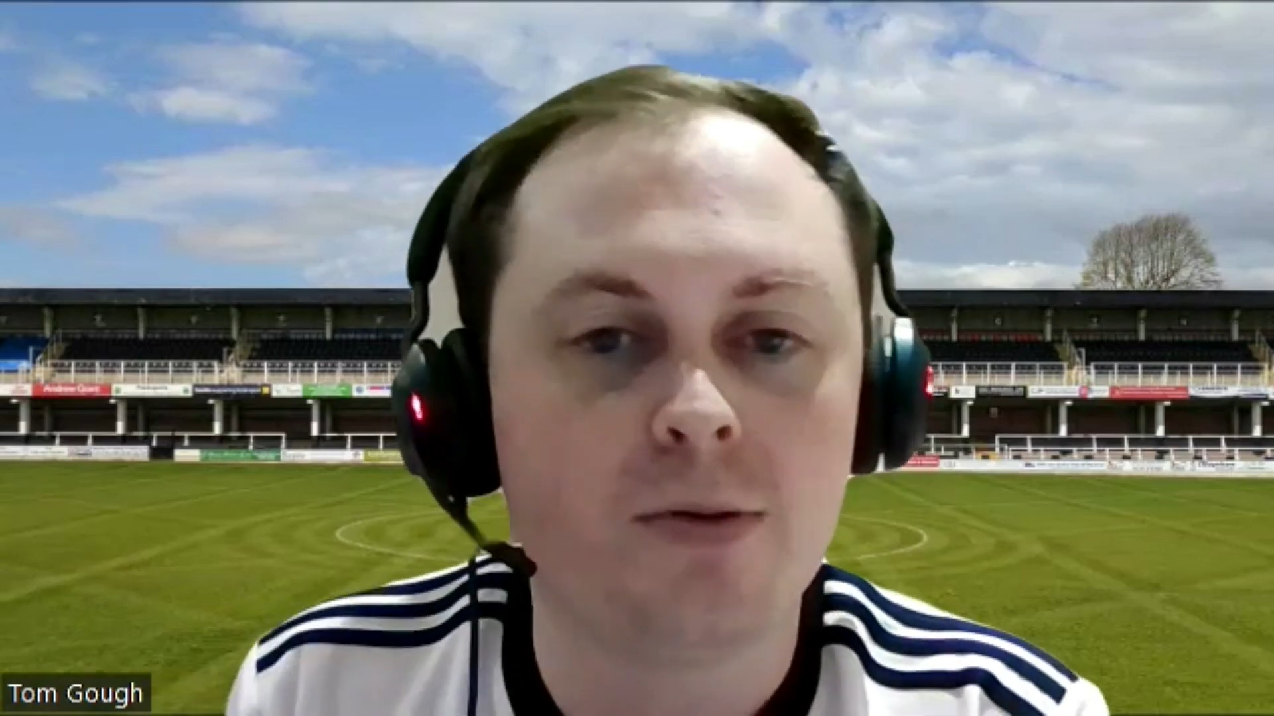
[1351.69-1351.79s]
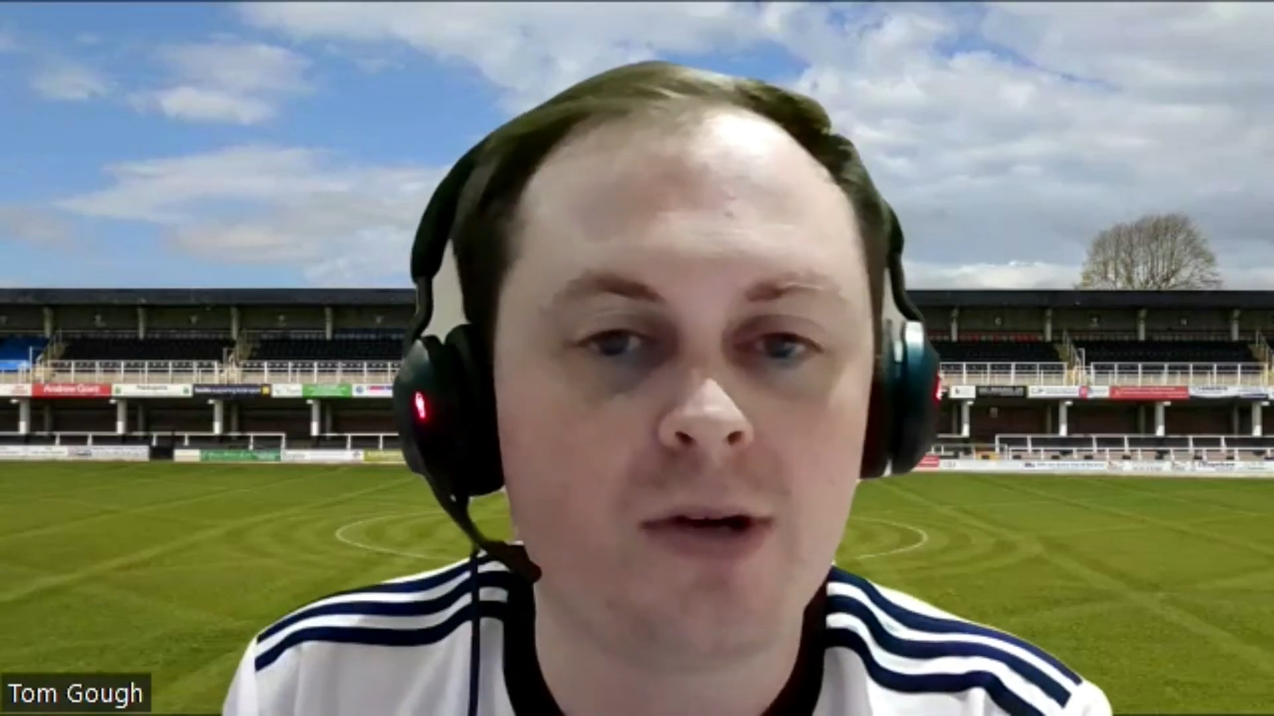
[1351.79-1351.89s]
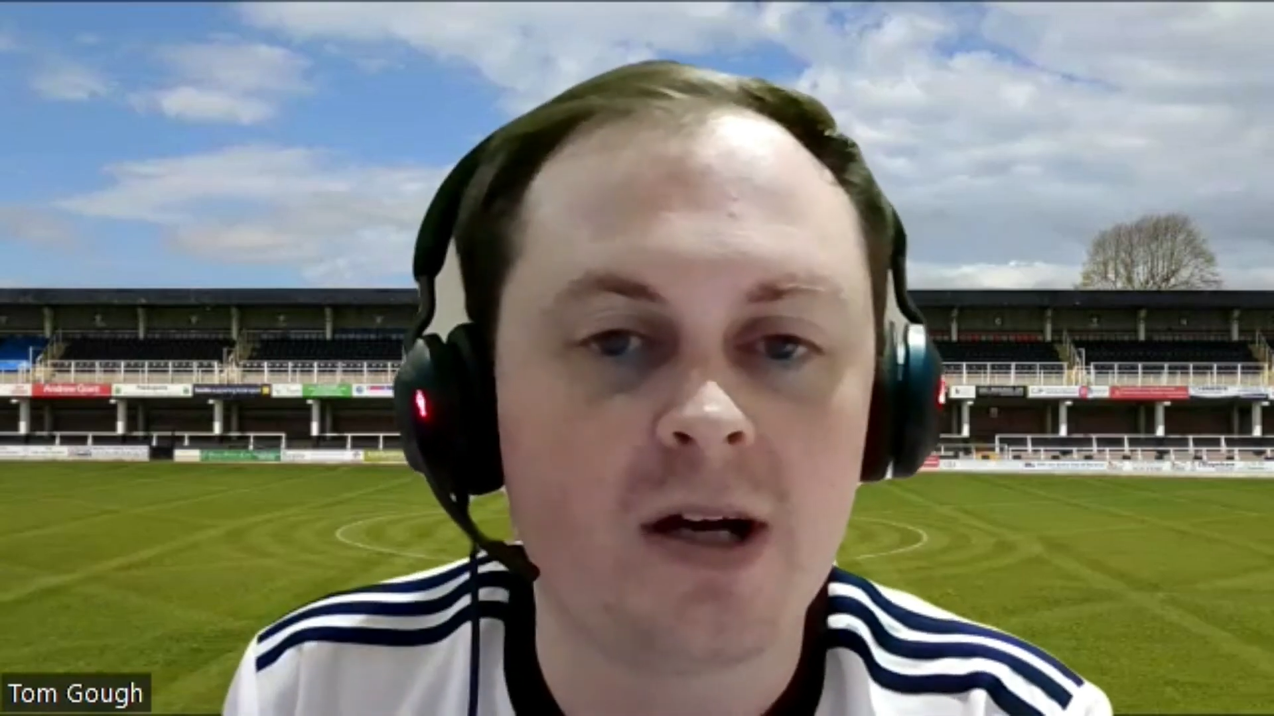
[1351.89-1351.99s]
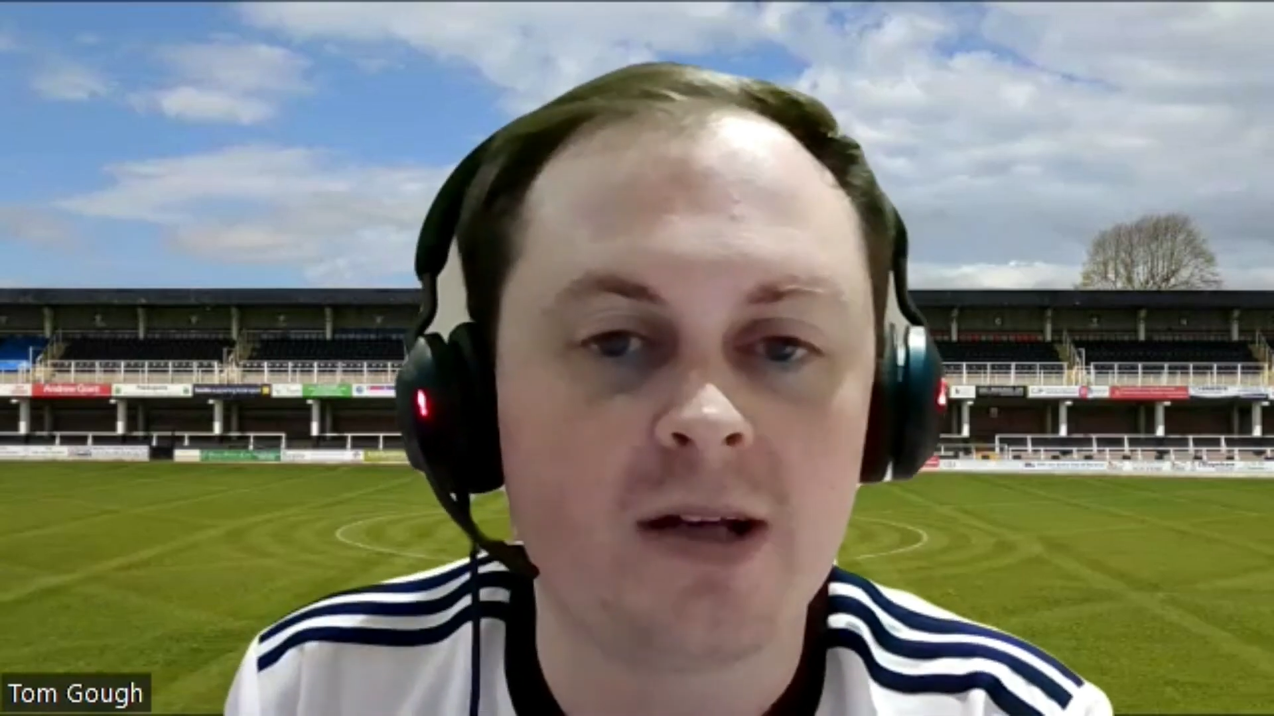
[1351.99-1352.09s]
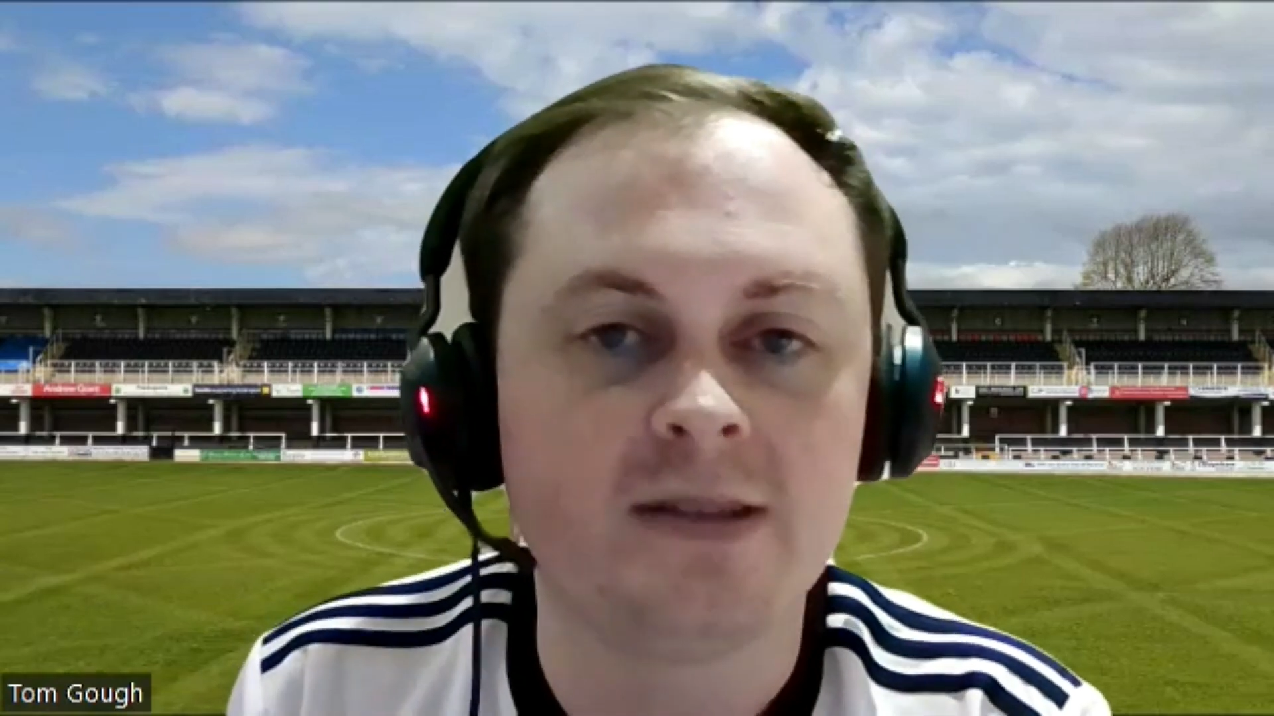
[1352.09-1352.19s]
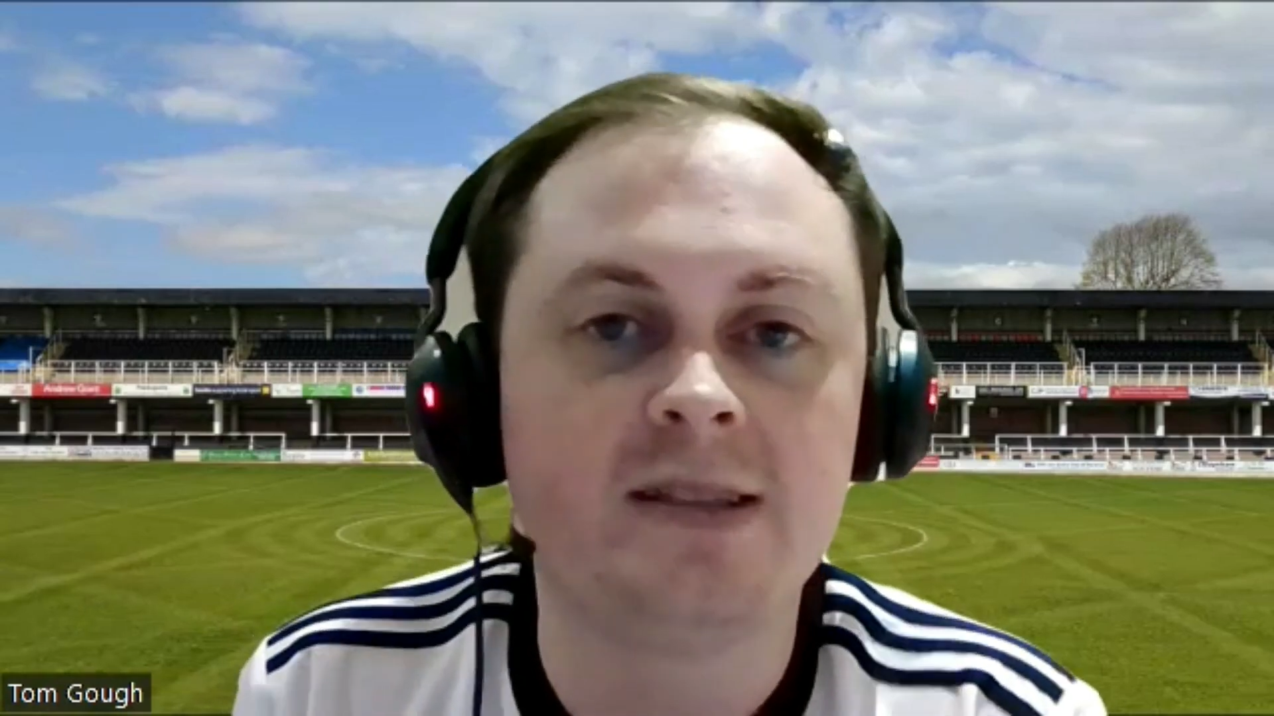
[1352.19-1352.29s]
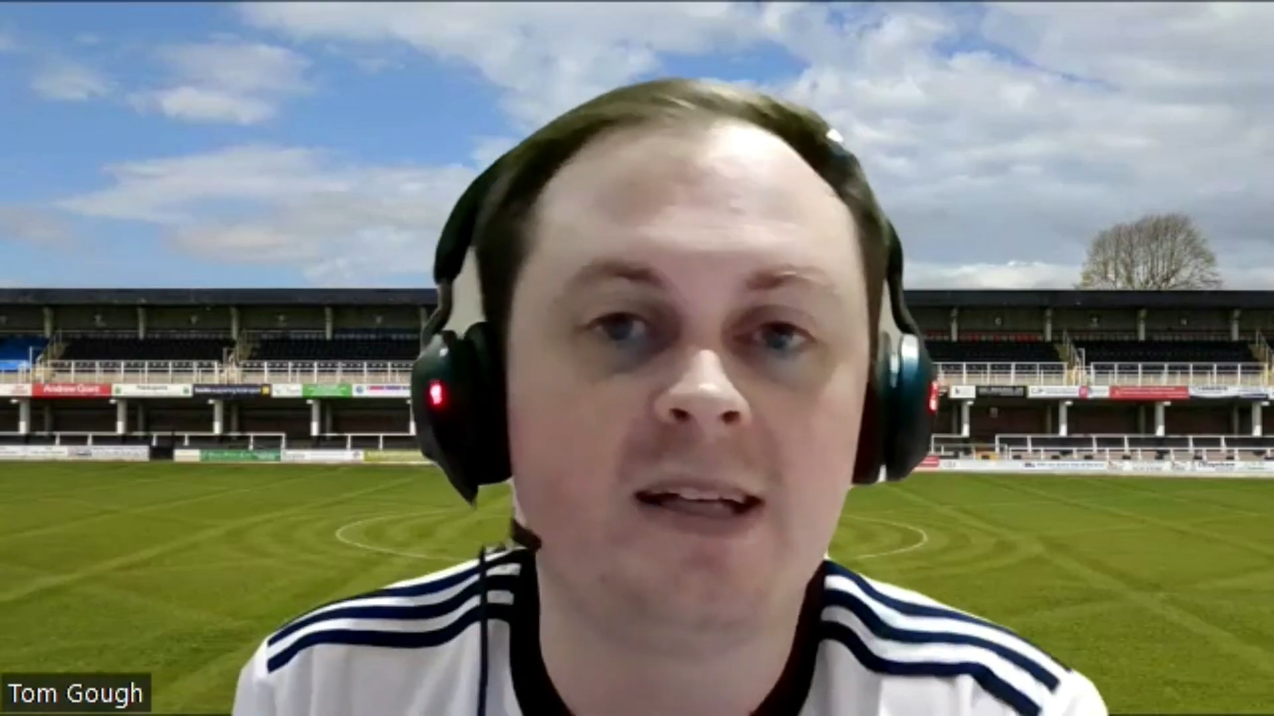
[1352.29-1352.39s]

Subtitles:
Paul Caddis is